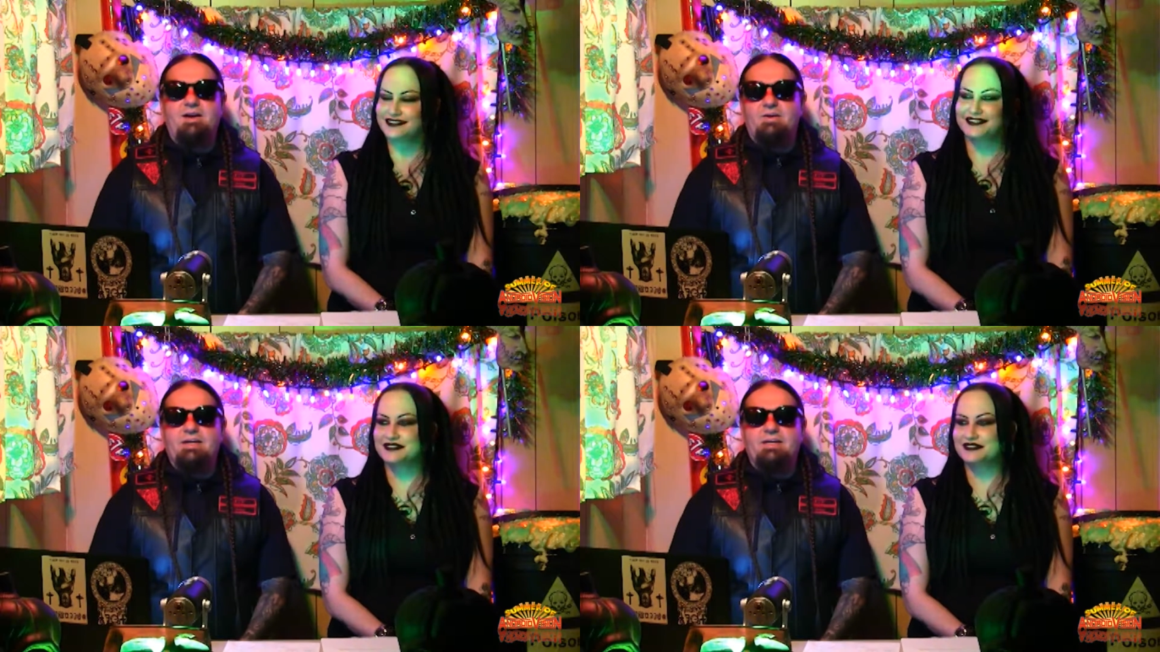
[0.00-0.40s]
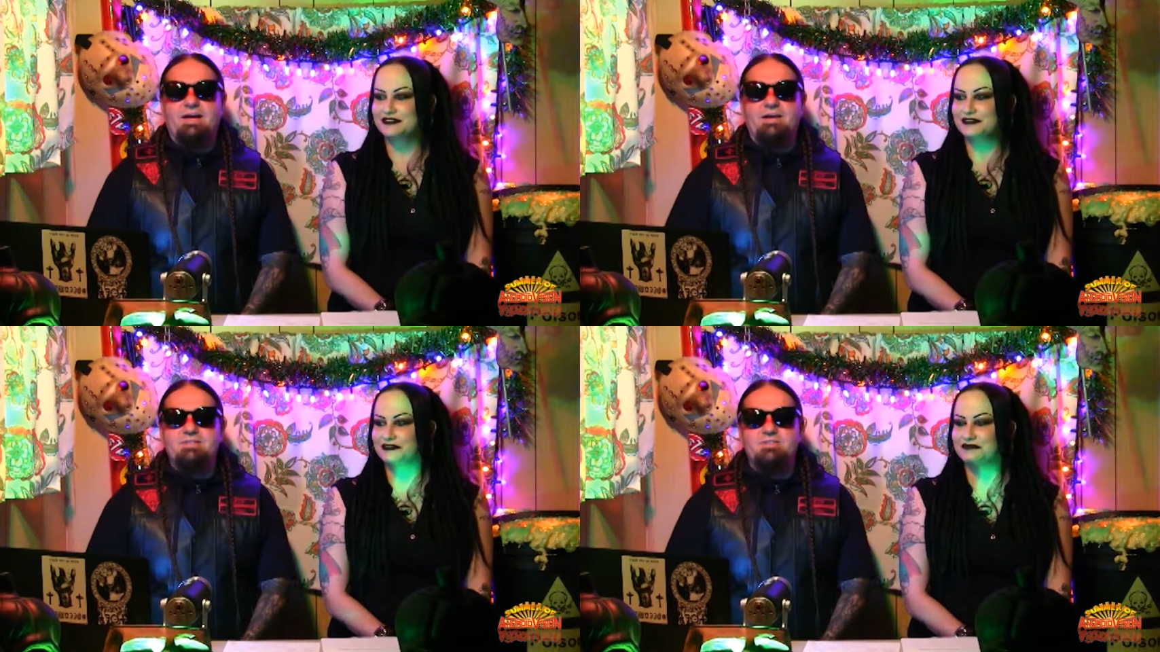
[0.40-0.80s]
Speaker 1: All right,
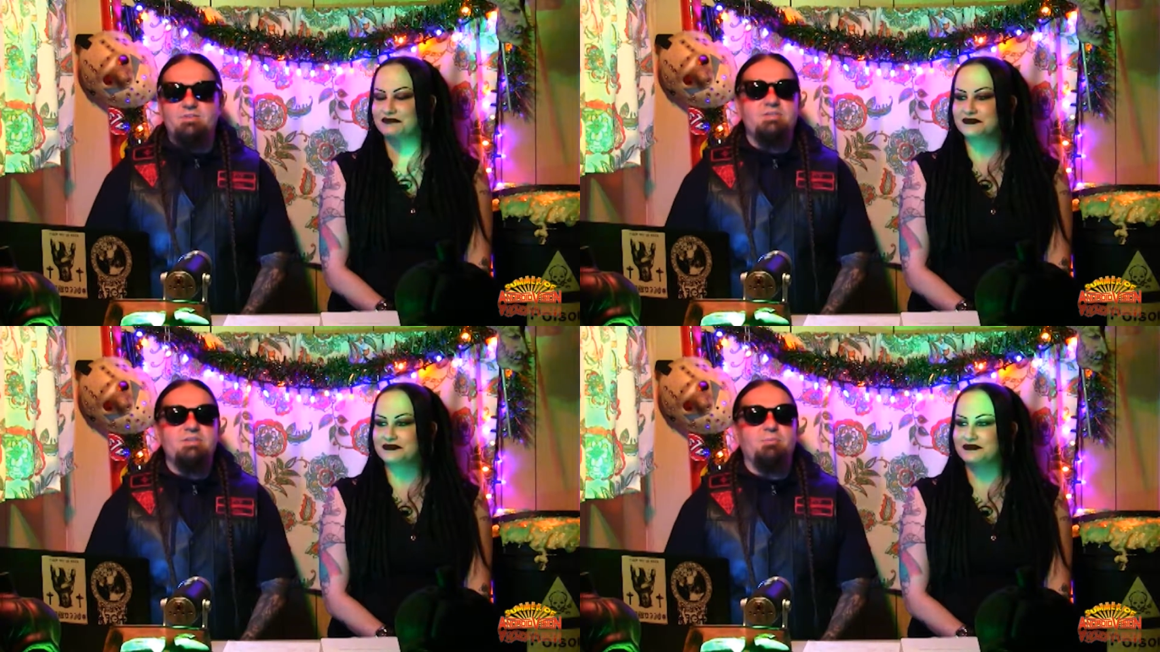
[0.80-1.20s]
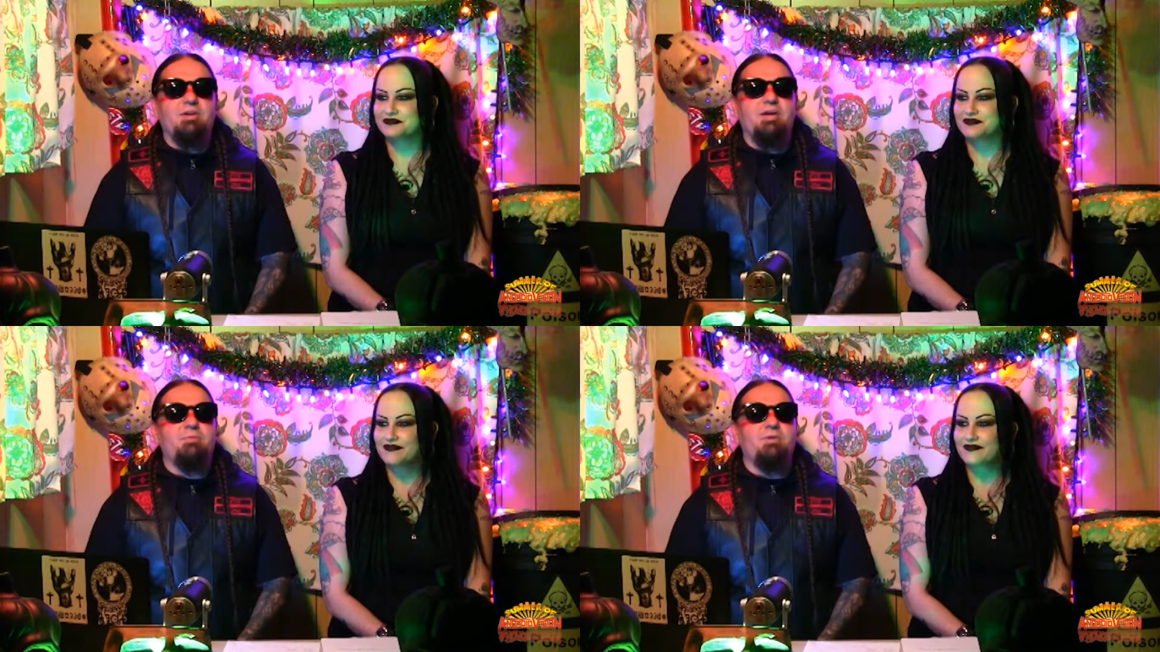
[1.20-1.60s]
guys, enjoy
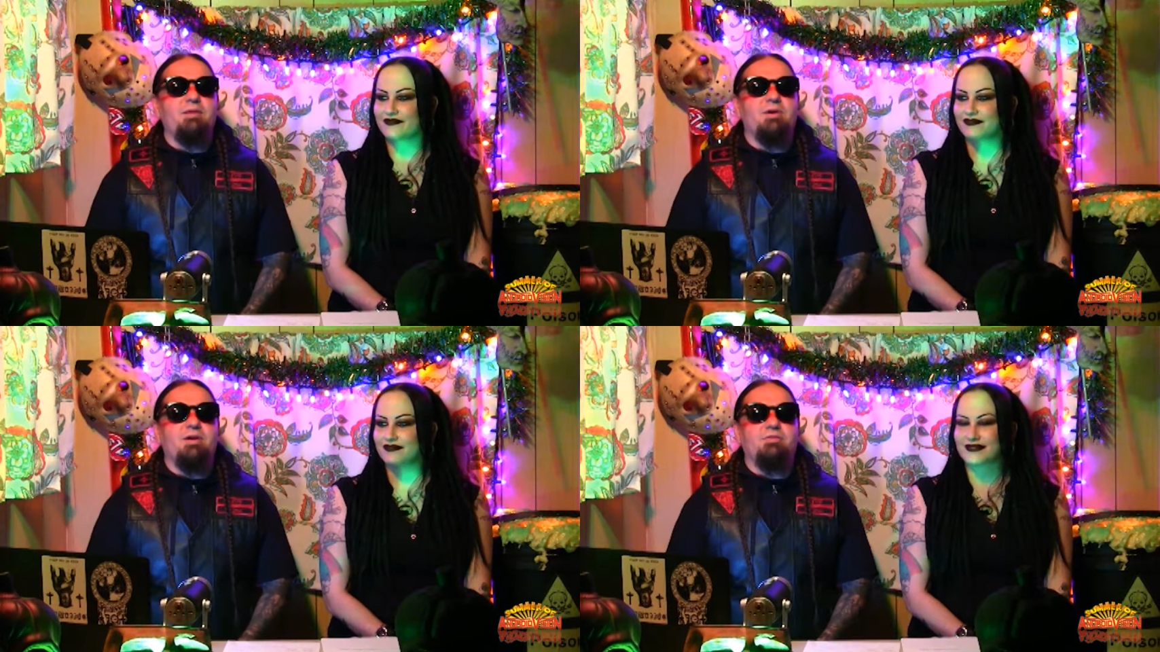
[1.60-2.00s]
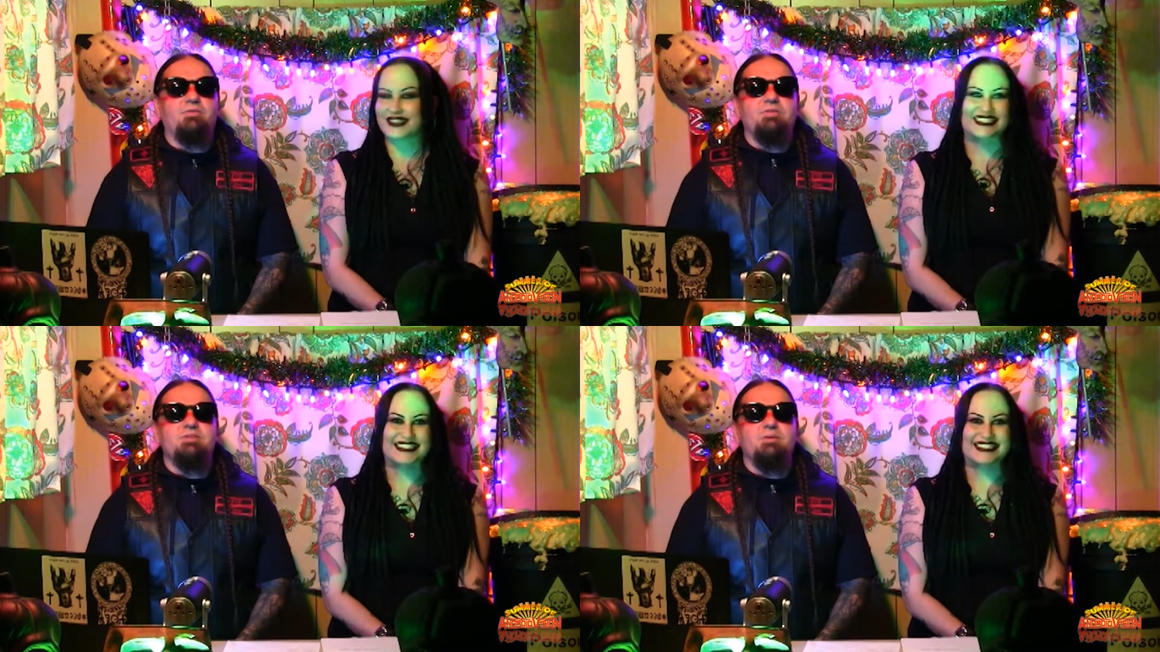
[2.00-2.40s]
Summer Camp Nightmare
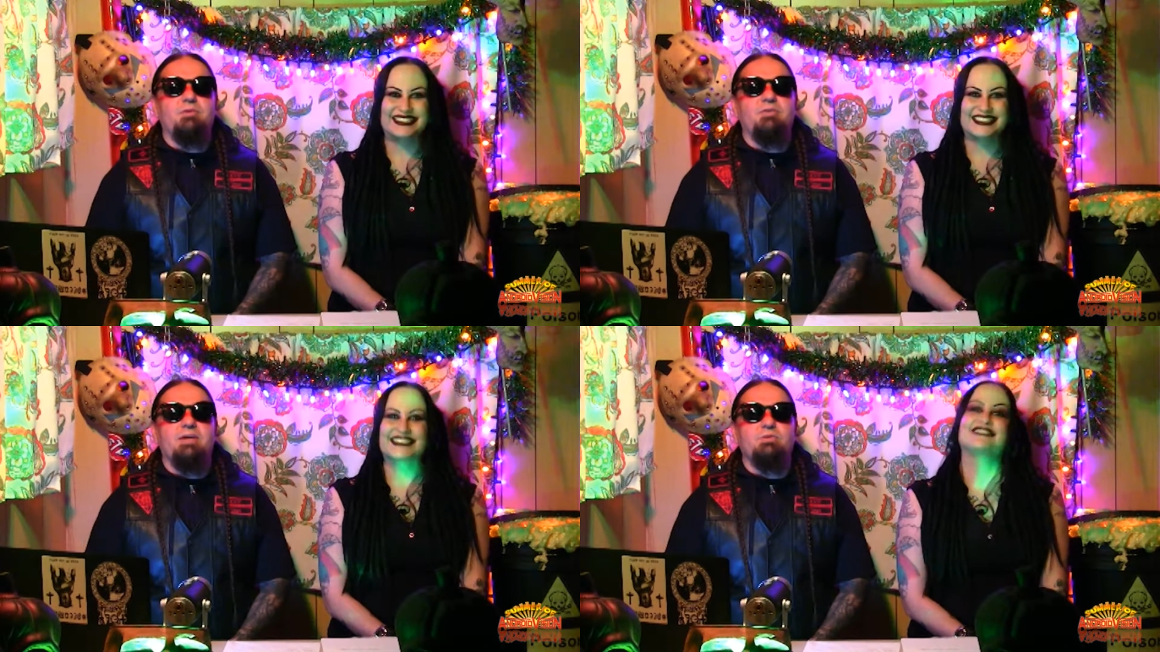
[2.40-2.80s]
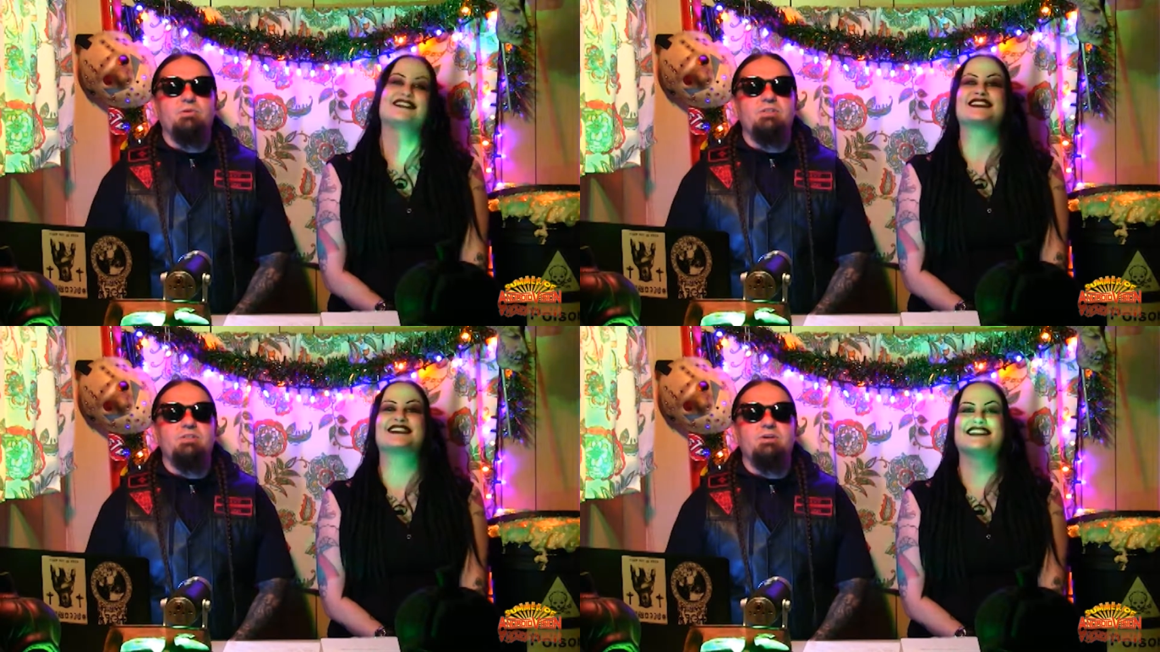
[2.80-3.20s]
for the summer of
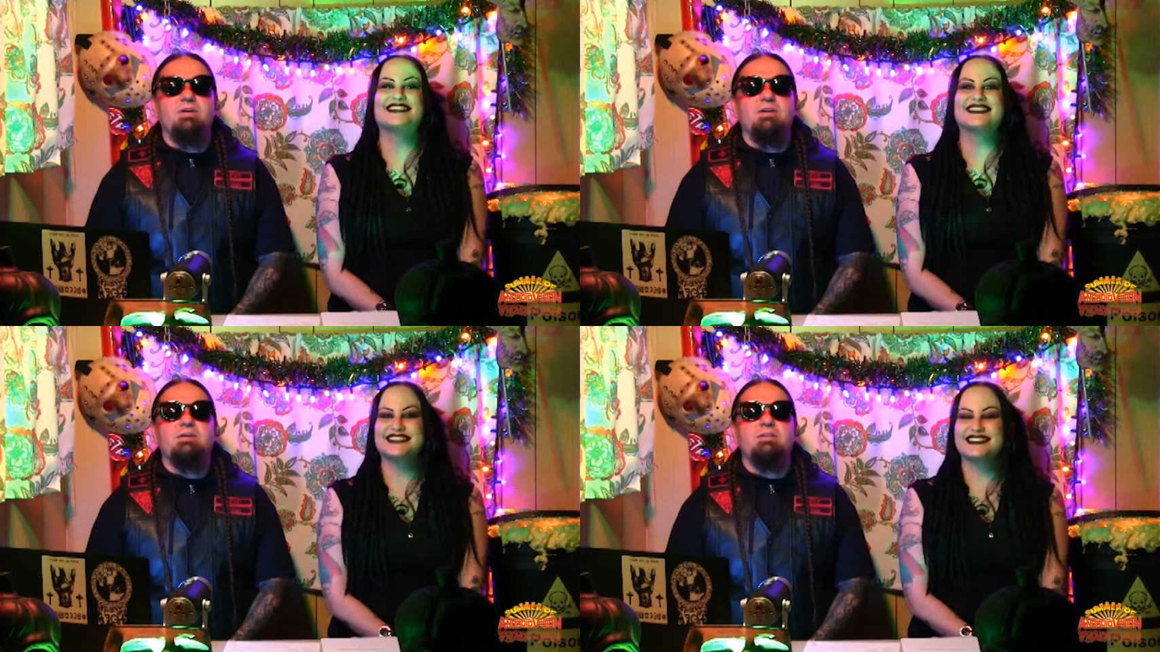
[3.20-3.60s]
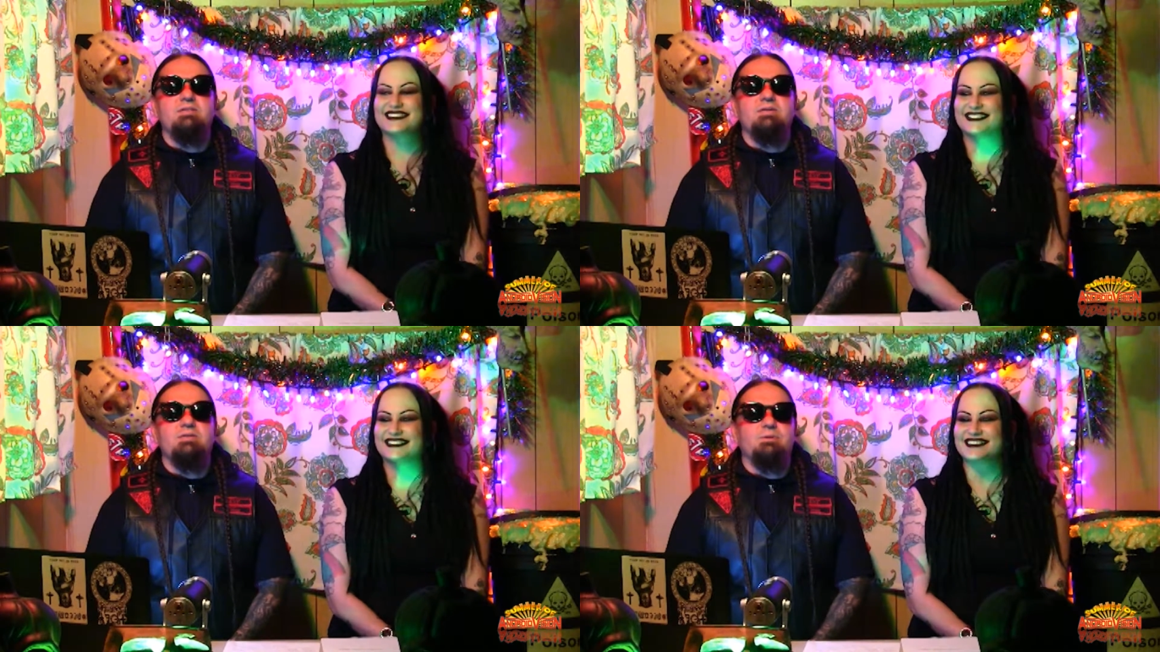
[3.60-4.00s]
Android Vision
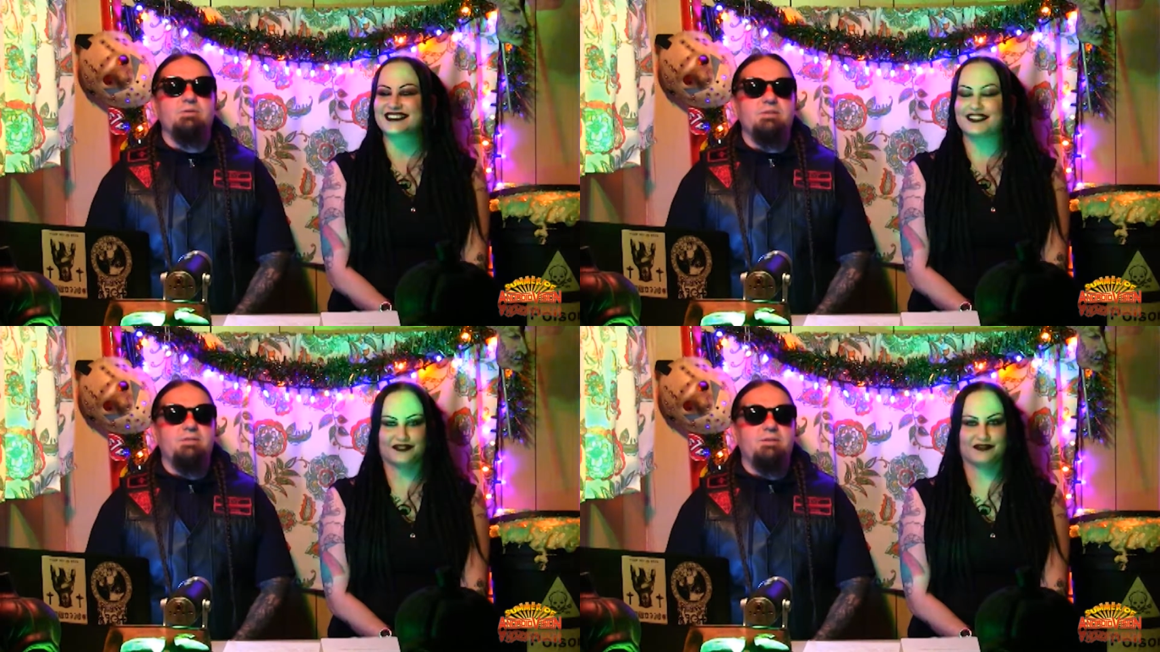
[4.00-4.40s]
continues.